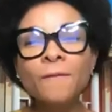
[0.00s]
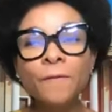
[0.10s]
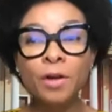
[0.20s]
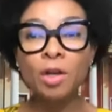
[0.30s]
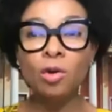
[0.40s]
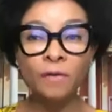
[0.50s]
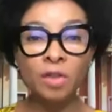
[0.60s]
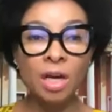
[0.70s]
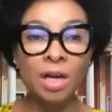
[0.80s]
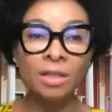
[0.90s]
free of
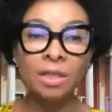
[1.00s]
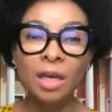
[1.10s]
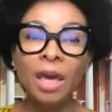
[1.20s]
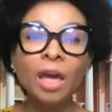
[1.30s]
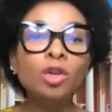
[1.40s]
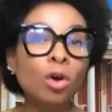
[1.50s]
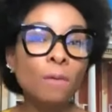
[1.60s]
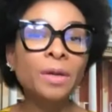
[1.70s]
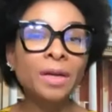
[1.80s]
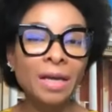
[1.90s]
charge and
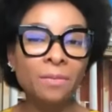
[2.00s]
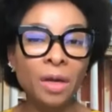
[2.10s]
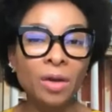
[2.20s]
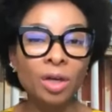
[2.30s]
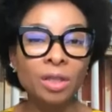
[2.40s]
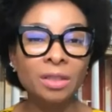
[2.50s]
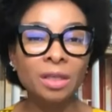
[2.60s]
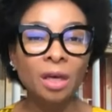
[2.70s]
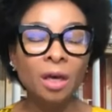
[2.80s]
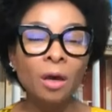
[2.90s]
copyright barriers.
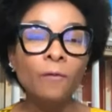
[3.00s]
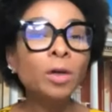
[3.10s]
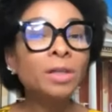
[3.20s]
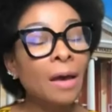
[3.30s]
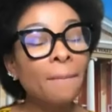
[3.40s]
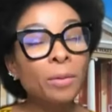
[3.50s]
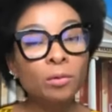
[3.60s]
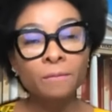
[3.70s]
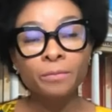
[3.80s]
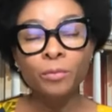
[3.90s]
For
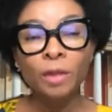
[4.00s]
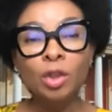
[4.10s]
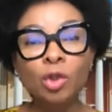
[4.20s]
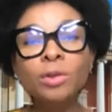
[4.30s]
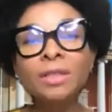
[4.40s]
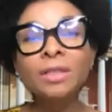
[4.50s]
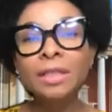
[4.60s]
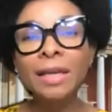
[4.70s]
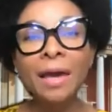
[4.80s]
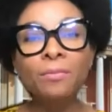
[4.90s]
example,
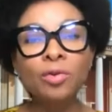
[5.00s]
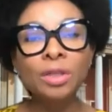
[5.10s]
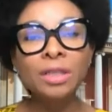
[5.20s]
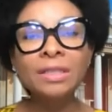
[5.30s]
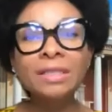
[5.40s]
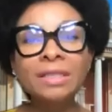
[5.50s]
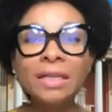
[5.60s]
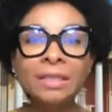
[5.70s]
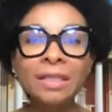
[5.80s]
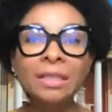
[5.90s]
UCT Libraries
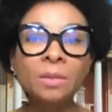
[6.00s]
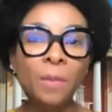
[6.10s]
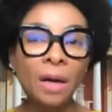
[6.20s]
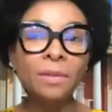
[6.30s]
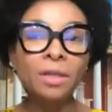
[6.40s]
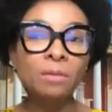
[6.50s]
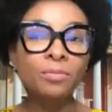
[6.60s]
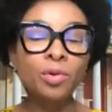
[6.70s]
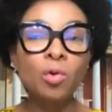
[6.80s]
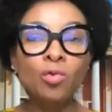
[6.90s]
started its publishing
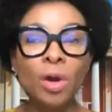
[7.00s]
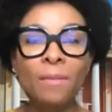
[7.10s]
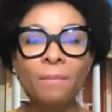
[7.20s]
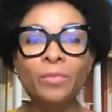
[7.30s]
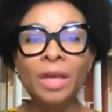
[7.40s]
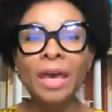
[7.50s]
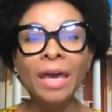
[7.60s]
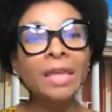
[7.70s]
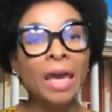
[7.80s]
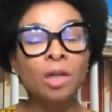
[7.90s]
program
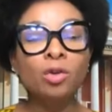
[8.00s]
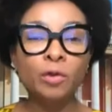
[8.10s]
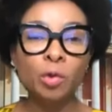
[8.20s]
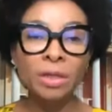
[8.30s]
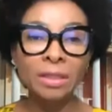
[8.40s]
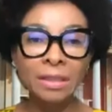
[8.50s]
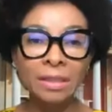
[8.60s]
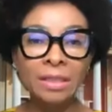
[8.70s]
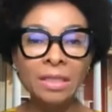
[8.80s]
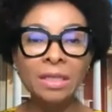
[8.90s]
at the end of
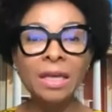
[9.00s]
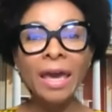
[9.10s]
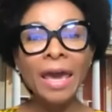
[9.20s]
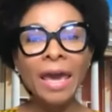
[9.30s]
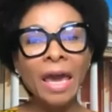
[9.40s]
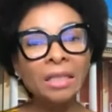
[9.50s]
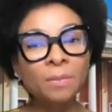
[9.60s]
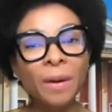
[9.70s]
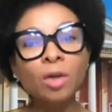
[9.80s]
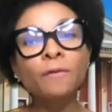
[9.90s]
2016 as
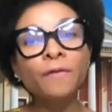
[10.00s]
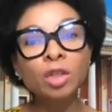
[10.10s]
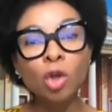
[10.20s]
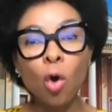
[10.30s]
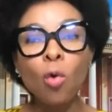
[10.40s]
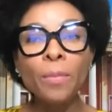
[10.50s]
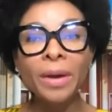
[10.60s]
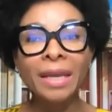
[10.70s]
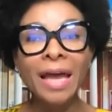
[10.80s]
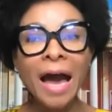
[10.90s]
part of its
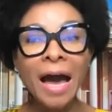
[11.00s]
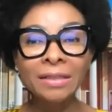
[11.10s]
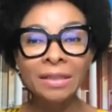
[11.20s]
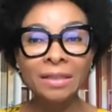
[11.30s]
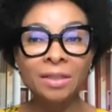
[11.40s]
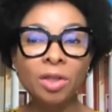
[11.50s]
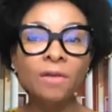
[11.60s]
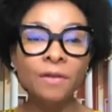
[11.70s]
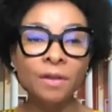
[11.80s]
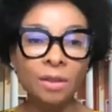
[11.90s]
open access
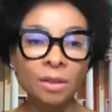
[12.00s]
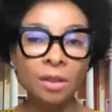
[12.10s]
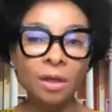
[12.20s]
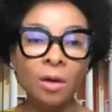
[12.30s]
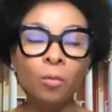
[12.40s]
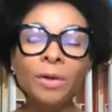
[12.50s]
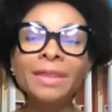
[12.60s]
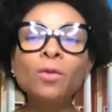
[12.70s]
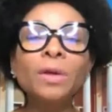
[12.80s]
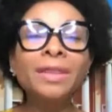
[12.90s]
service
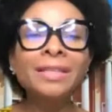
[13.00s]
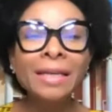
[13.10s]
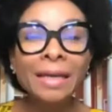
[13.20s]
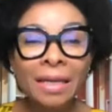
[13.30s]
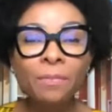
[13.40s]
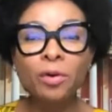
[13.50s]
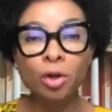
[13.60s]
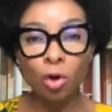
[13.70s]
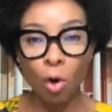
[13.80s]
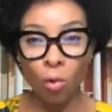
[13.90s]
with, with the
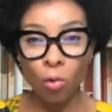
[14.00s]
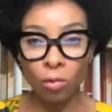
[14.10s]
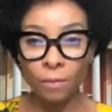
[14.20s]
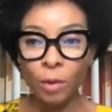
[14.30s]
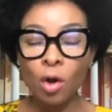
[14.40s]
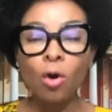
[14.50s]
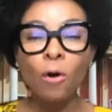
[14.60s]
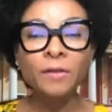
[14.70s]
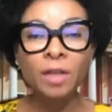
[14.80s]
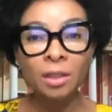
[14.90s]
deliberate goal
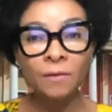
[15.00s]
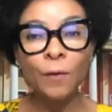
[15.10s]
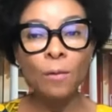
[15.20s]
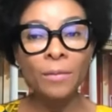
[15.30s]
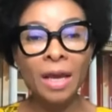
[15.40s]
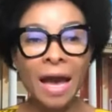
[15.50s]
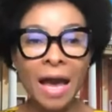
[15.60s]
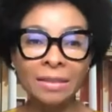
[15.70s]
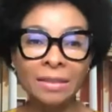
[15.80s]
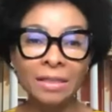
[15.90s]
of transforming
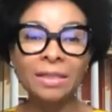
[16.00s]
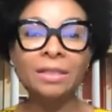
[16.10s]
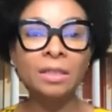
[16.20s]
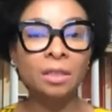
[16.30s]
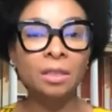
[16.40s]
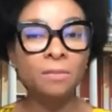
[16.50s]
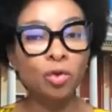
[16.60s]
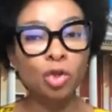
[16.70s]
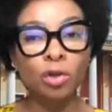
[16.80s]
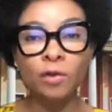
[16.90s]
access and
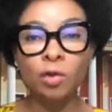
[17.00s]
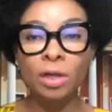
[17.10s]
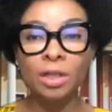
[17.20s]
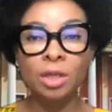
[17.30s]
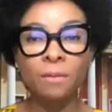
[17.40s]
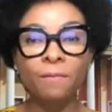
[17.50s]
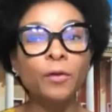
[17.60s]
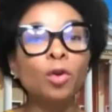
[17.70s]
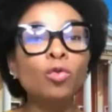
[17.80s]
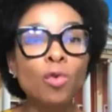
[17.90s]
distribution of scholarship for
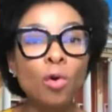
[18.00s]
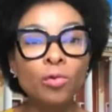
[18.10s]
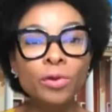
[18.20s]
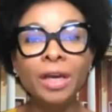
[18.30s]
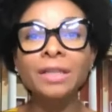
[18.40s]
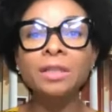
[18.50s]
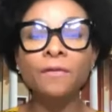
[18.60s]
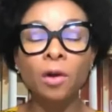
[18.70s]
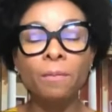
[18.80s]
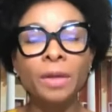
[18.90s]
the growth and
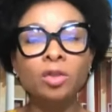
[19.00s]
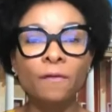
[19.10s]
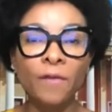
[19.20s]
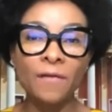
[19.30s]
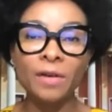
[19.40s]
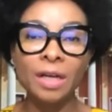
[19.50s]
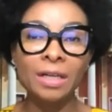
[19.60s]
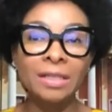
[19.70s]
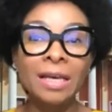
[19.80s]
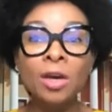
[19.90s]
development of
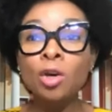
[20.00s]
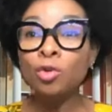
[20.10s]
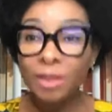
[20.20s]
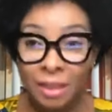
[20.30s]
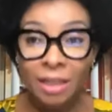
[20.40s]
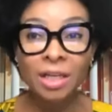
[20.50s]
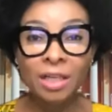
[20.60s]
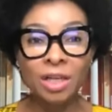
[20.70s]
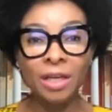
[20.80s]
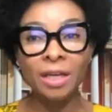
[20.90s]
Africa's research
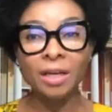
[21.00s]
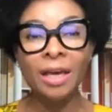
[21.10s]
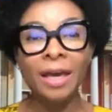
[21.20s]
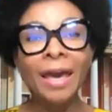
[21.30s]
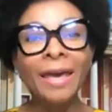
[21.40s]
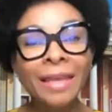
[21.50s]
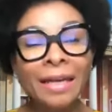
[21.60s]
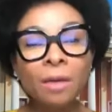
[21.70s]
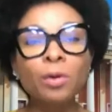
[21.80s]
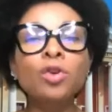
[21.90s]
agenda and the
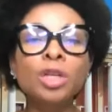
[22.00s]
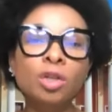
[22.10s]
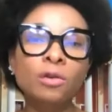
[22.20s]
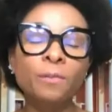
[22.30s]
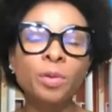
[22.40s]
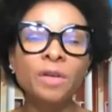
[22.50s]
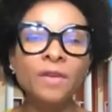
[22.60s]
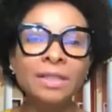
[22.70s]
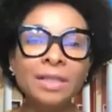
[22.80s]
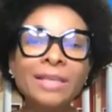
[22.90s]
liberation of
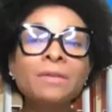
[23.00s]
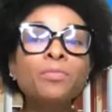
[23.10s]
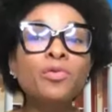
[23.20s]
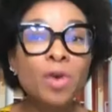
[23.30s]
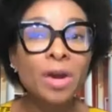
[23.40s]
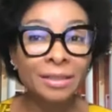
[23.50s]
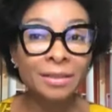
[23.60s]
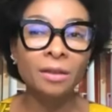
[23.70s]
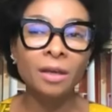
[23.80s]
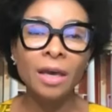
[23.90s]
previously
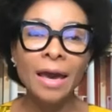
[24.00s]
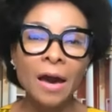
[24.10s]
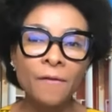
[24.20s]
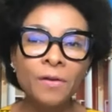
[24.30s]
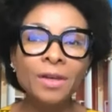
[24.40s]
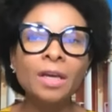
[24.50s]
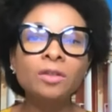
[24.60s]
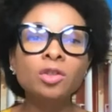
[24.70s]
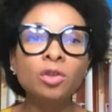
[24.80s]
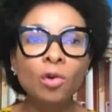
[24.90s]
repressed African
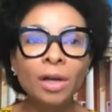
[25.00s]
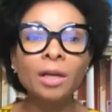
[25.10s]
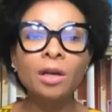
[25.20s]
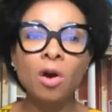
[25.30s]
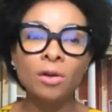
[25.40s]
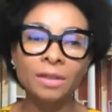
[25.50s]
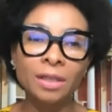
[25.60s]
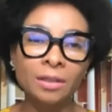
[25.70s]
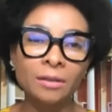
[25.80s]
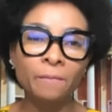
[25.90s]
scholarly
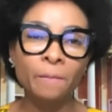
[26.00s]
content.